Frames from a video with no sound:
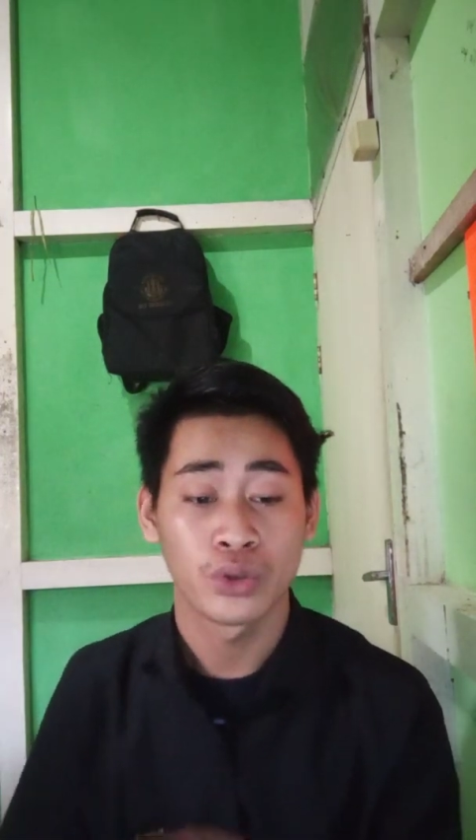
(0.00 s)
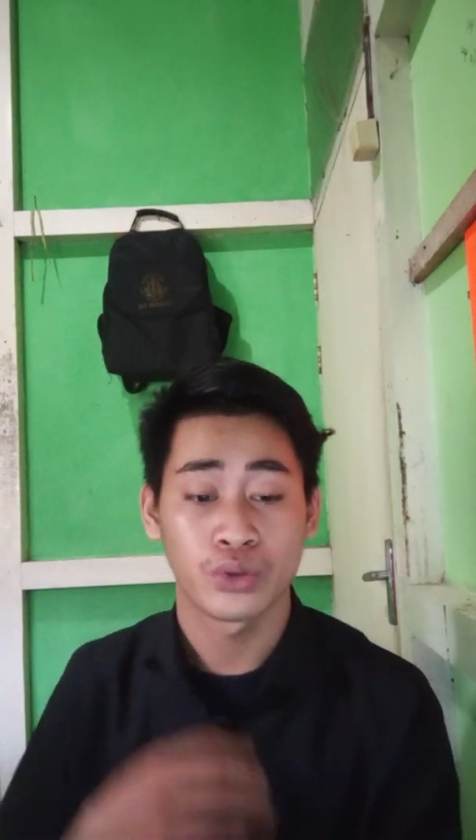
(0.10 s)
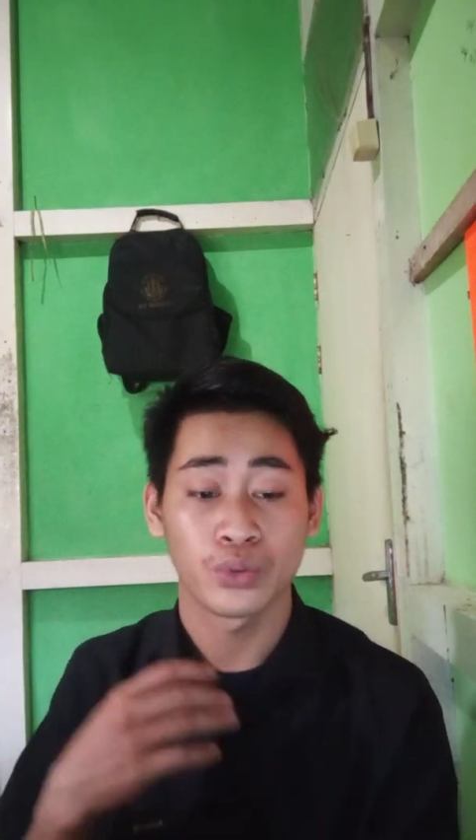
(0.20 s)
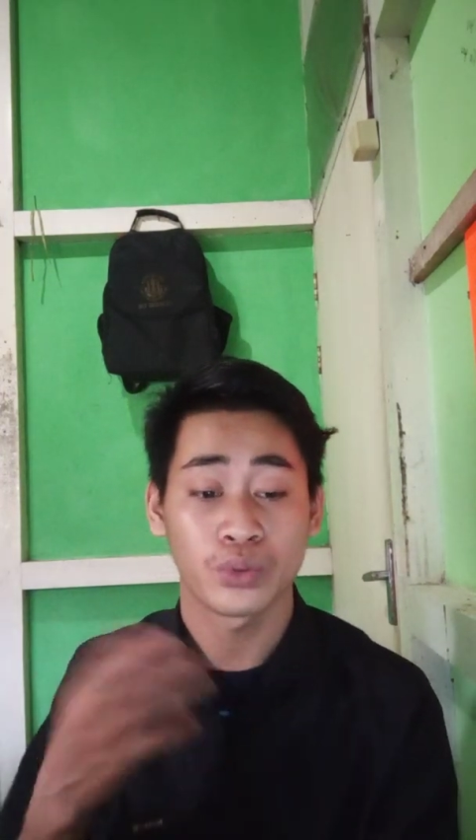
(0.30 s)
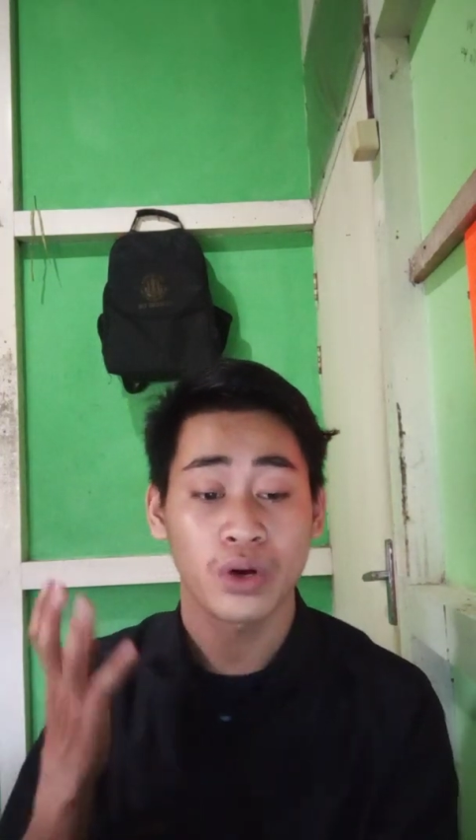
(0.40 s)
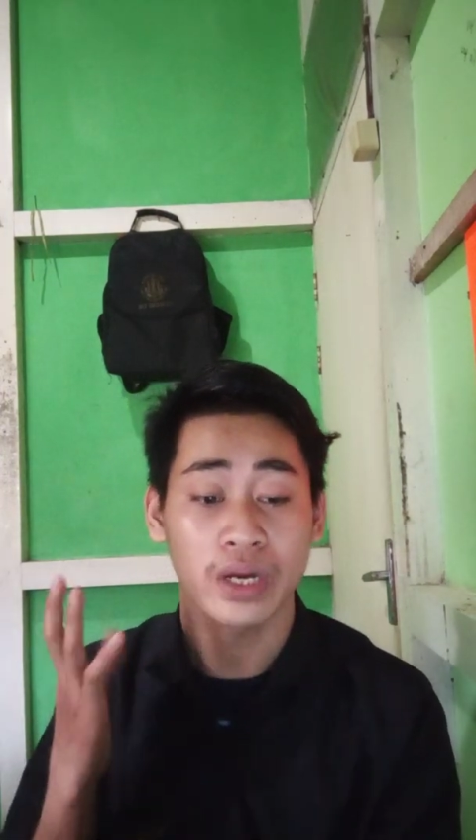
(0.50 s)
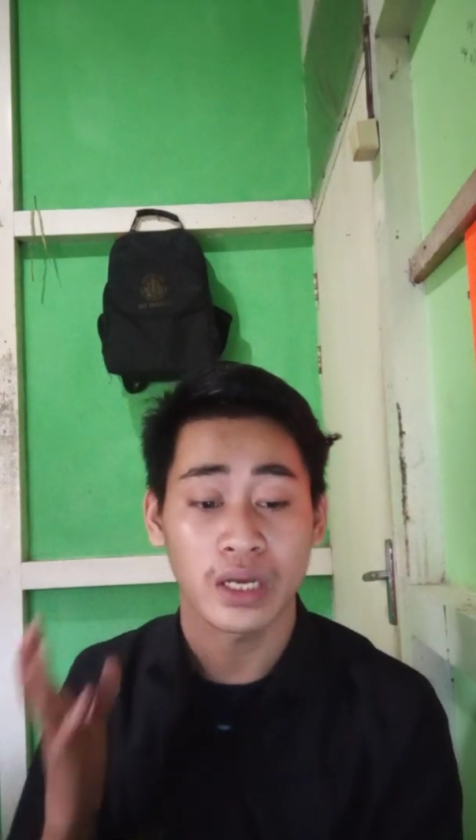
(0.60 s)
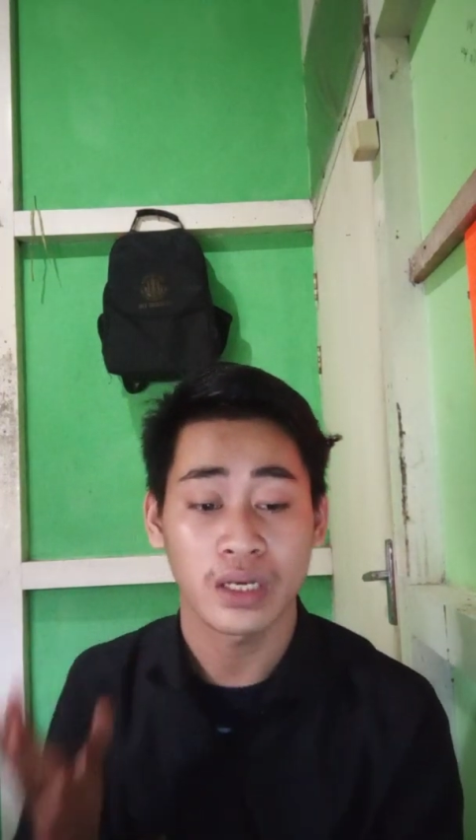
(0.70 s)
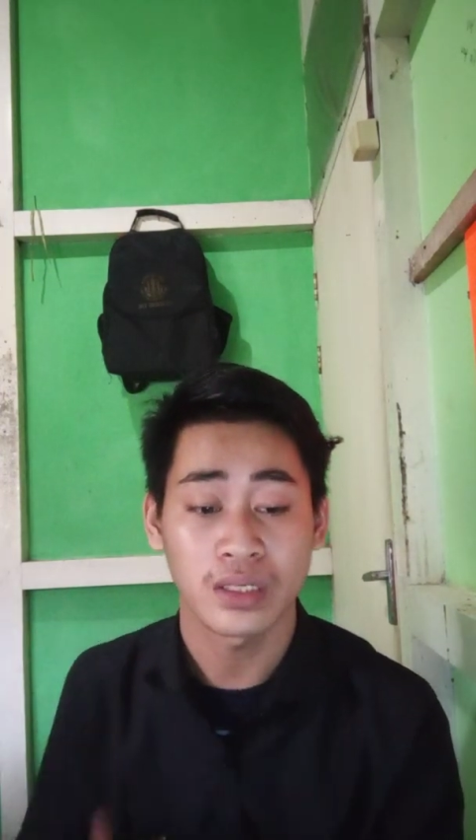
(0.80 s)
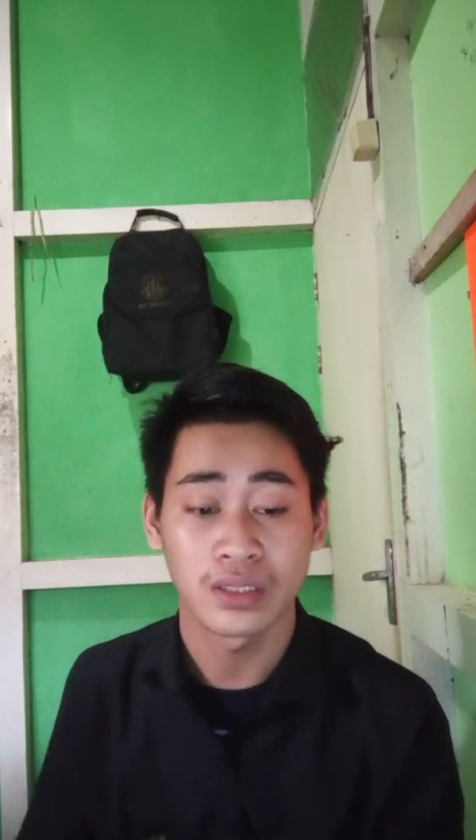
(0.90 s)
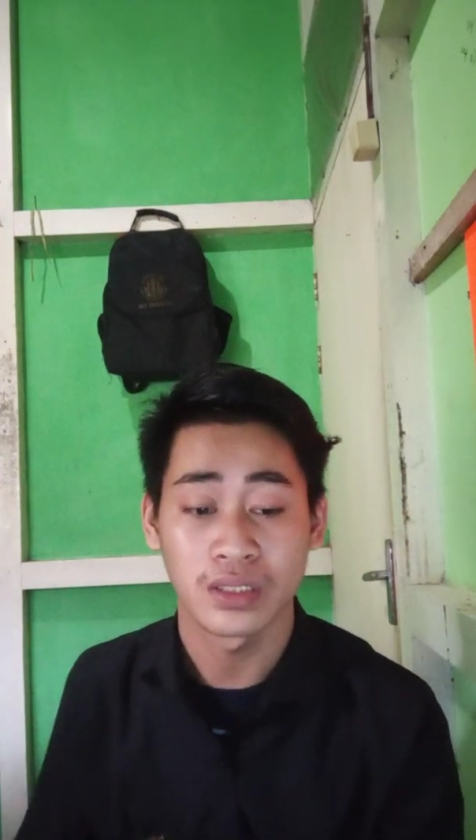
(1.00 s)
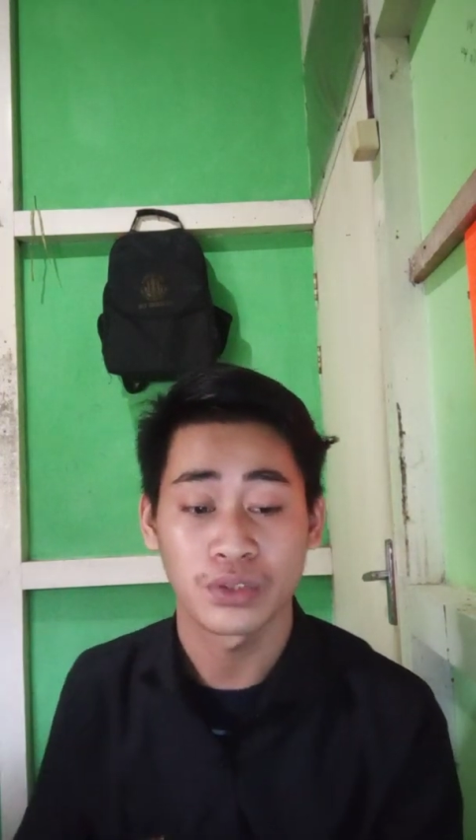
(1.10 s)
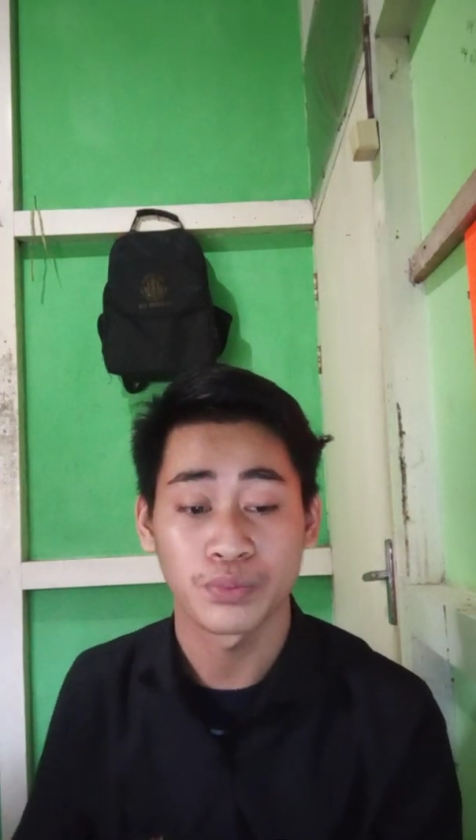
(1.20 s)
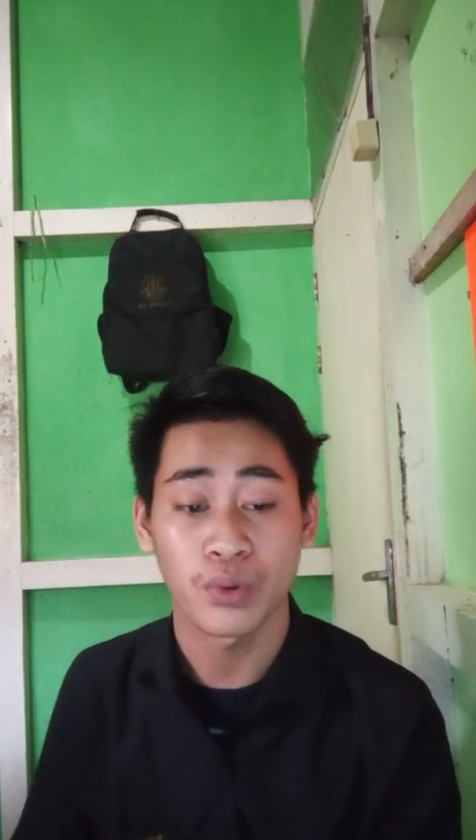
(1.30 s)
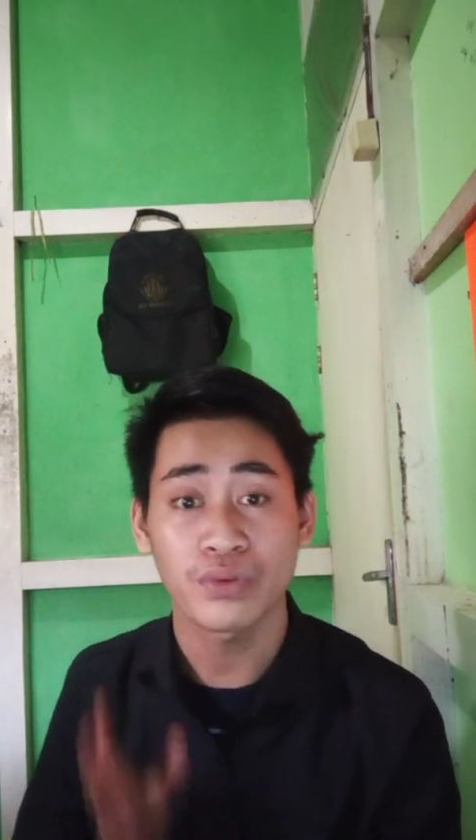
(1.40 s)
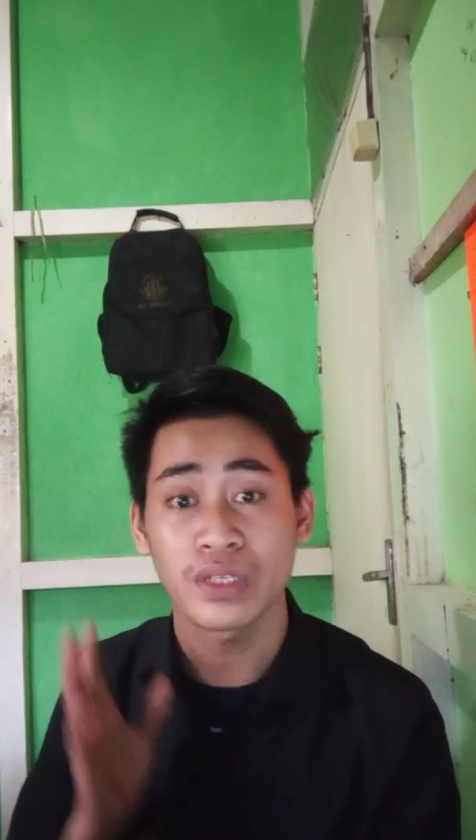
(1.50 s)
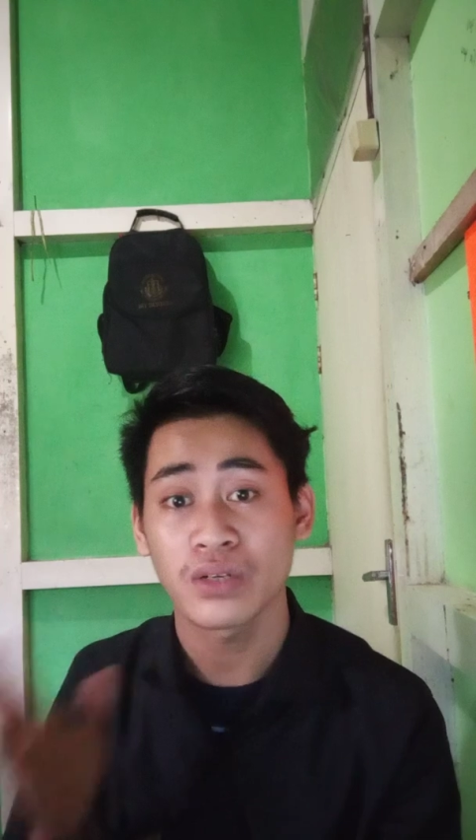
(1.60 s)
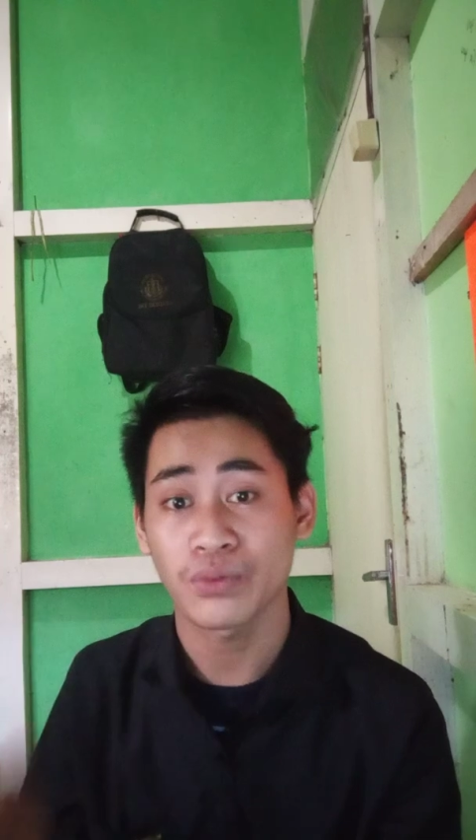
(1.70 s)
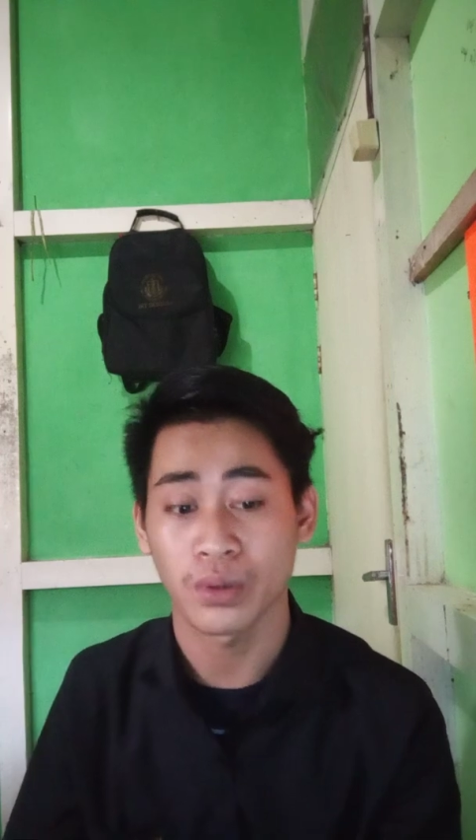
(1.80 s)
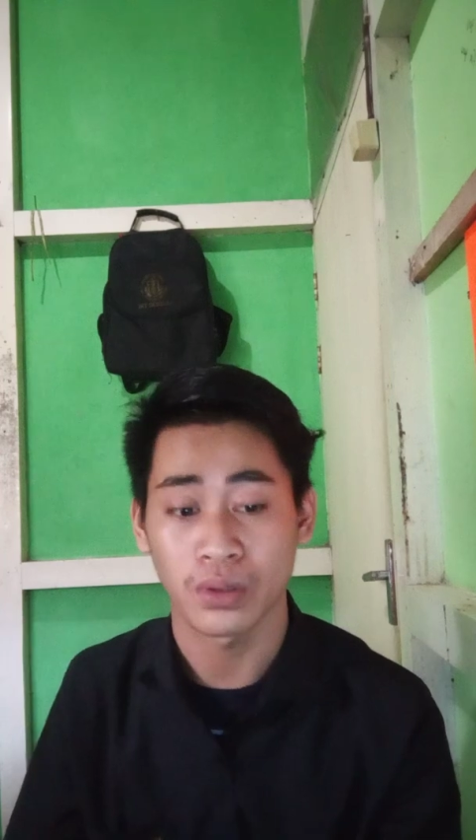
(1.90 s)
to work the supporting
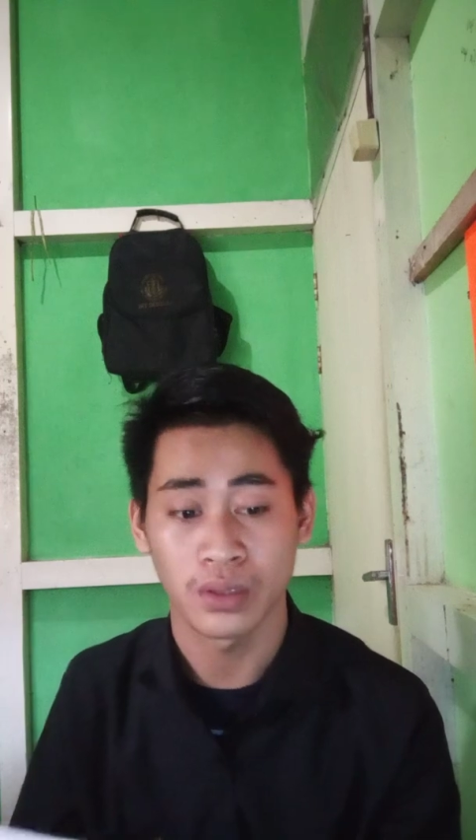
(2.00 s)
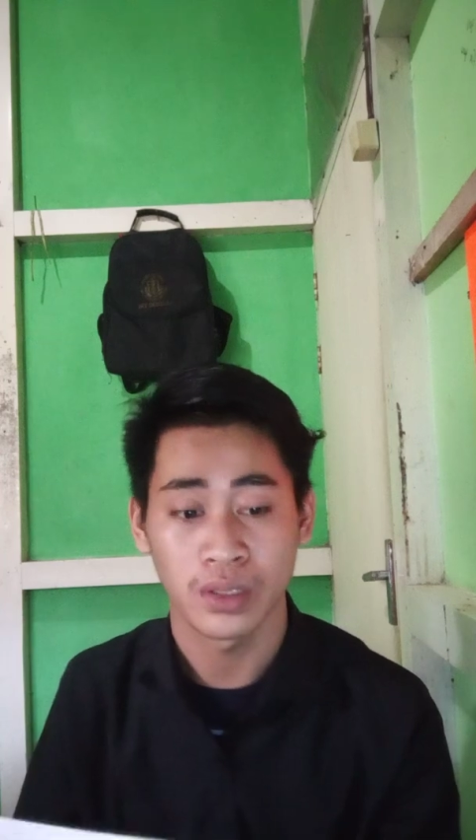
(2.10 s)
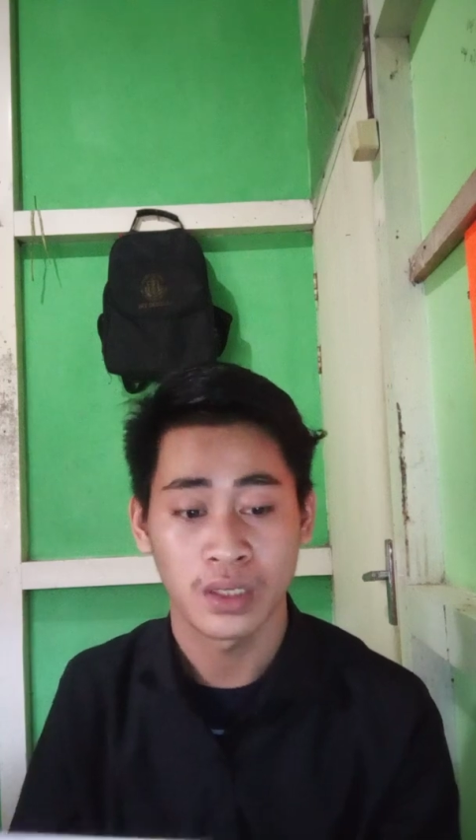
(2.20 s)
role,